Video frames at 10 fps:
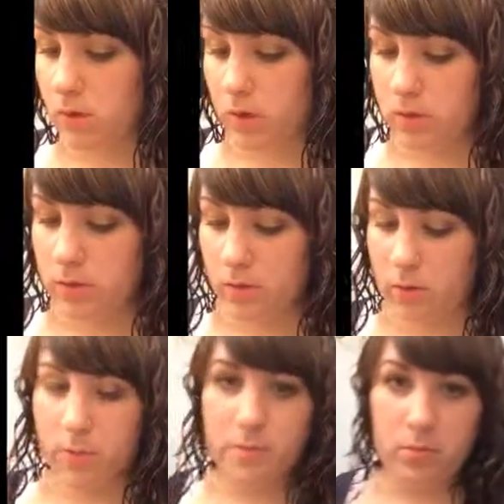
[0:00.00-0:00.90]

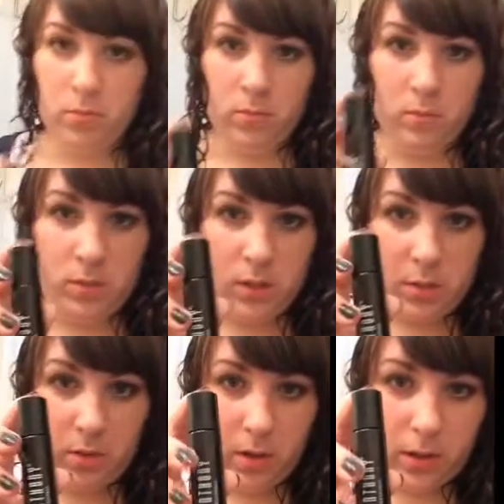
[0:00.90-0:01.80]
Also,
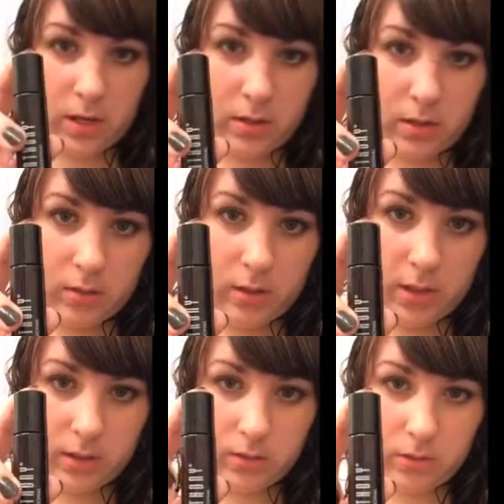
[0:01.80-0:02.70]
this product I talked
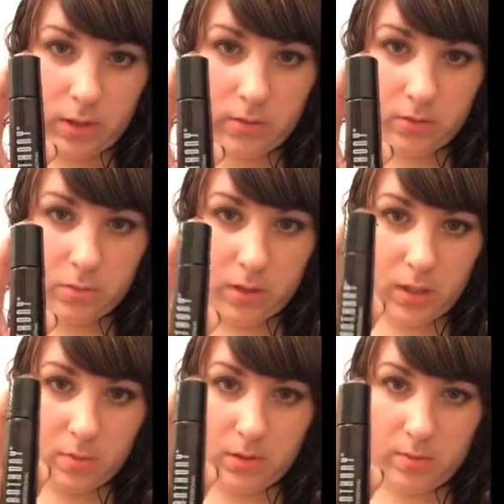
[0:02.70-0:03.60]
about yesterday is from my
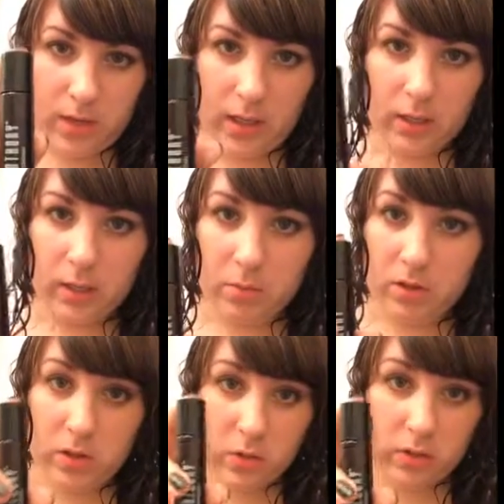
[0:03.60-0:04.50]
Ipsy bag. I'm
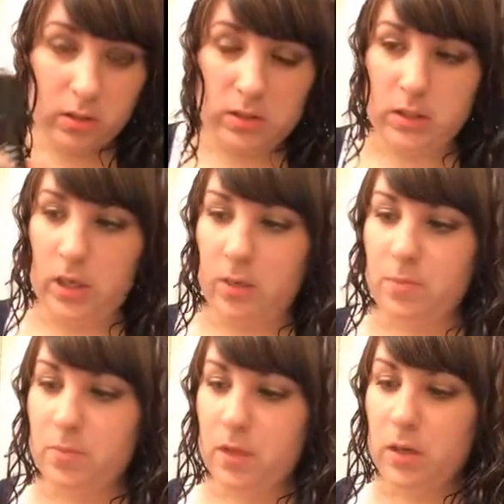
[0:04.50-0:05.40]
going to use this today.
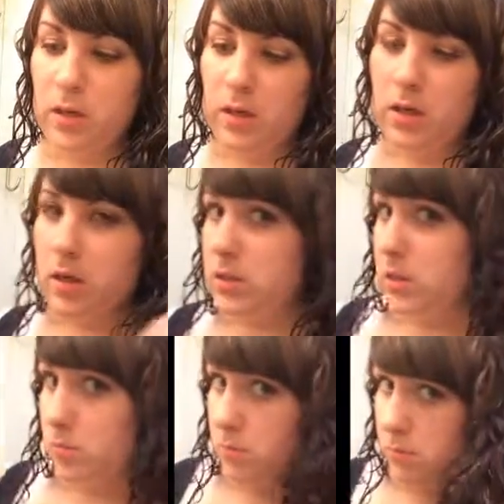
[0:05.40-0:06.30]

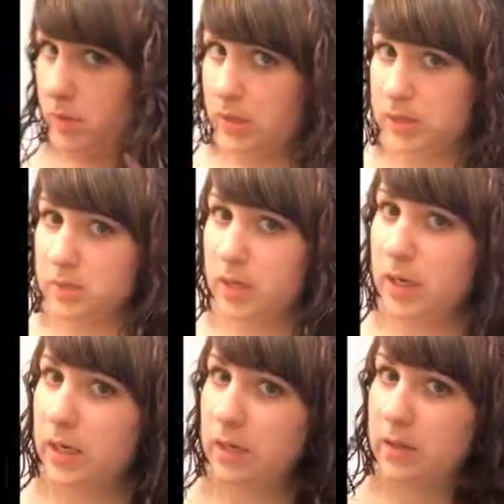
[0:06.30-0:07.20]
So because my
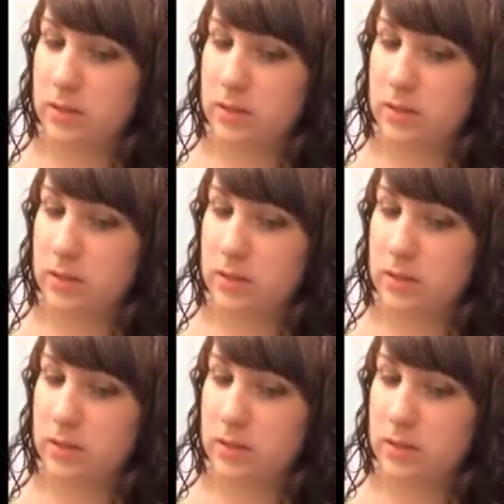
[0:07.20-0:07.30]
hair